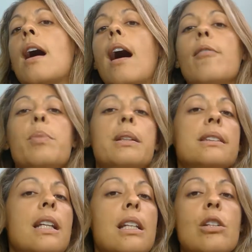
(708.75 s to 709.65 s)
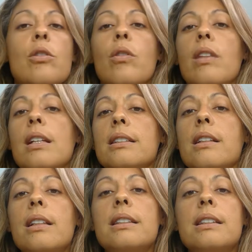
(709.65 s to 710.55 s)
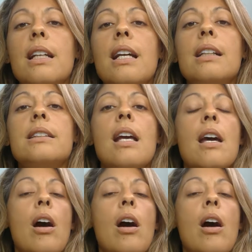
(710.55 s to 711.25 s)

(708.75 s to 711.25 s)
I've been sending you these listings.